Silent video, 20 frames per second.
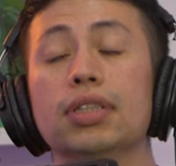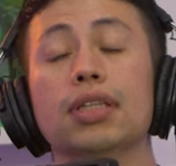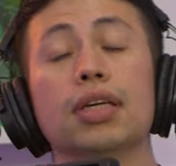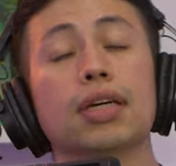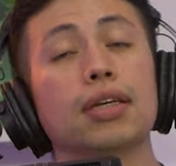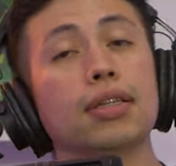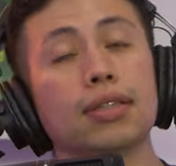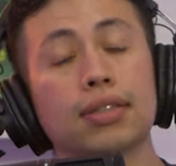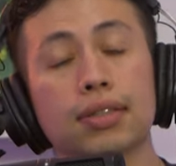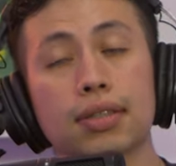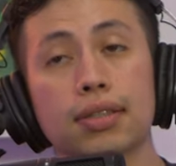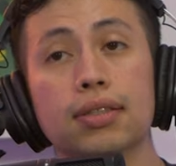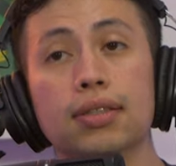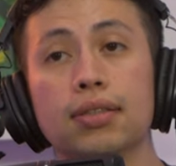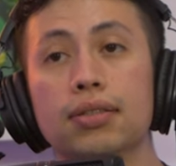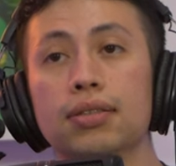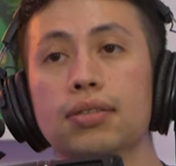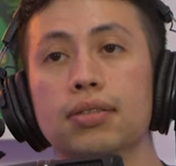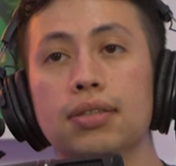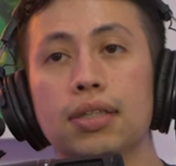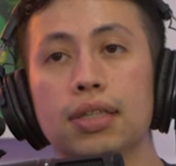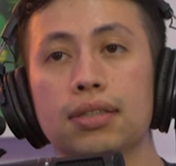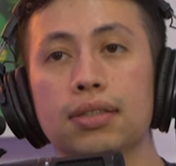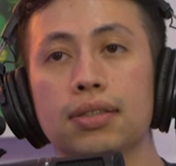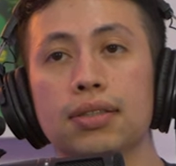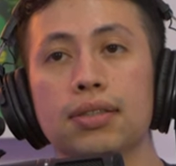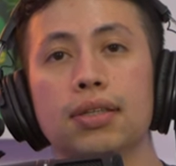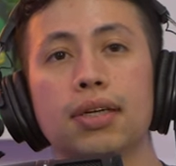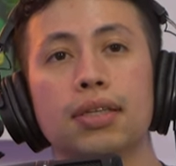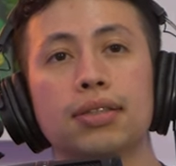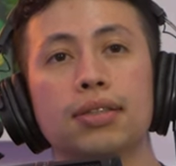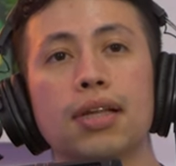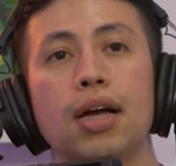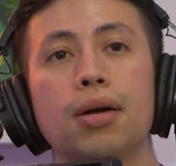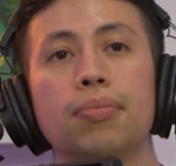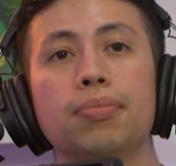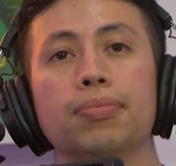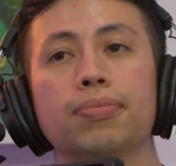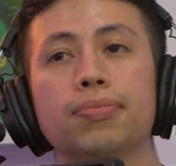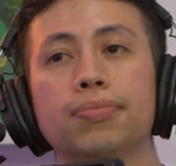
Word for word: Yeah, that's good. That's good. I will just make